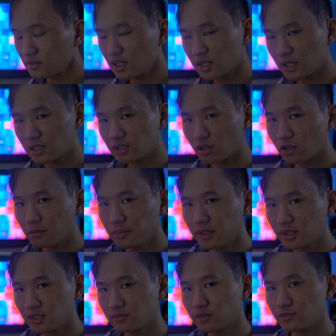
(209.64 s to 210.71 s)
And that's all
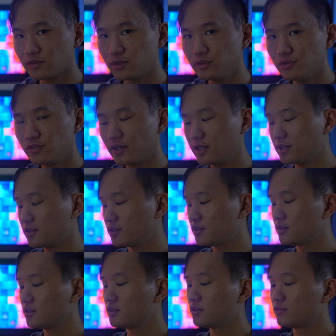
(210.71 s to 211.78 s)
because of the viewfinder.
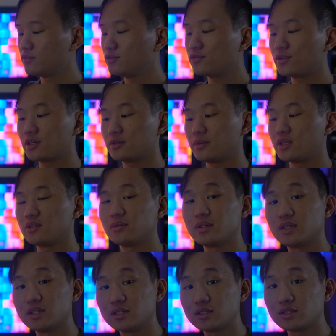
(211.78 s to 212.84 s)
Viewfinder, by the way,
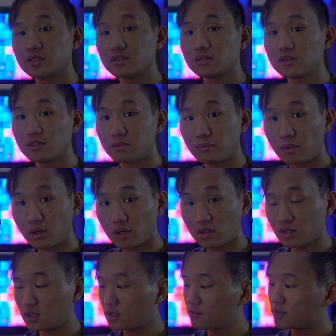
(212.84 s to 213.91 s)
is the part
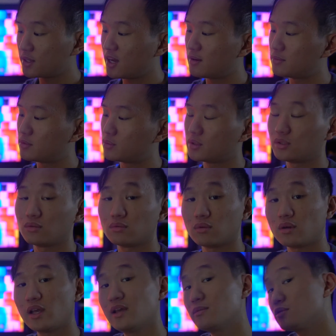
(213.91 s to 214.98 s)
of the camera where you're
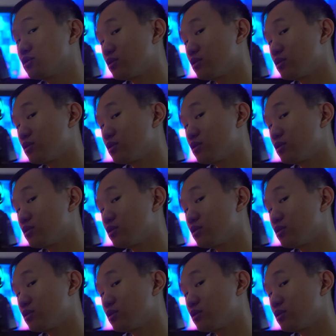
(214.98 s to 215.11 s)
able